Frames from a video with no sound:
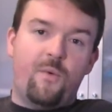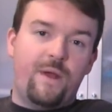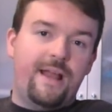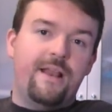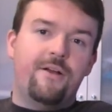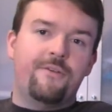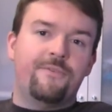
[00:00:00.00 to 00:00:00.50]

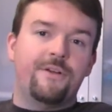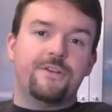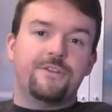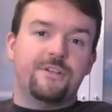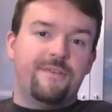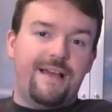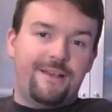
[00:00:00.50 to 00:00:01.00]
weirdo
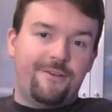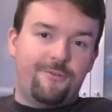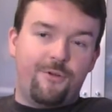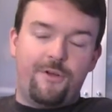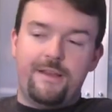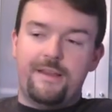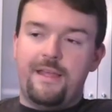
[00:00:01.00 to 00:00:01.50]
version of
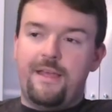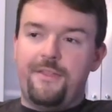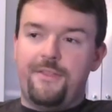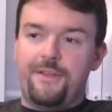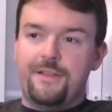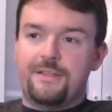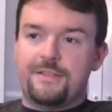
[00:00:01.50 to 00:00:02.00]
Android
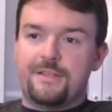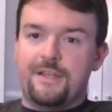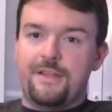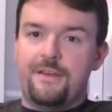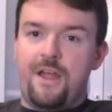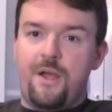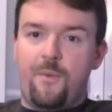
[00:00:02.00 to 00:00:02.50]
that's
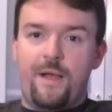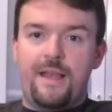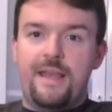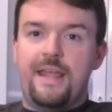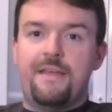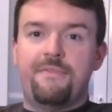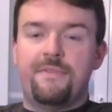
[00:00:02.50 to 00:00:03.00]
nowhere
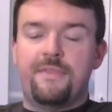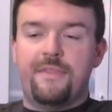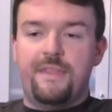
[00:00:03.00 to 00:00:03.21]
near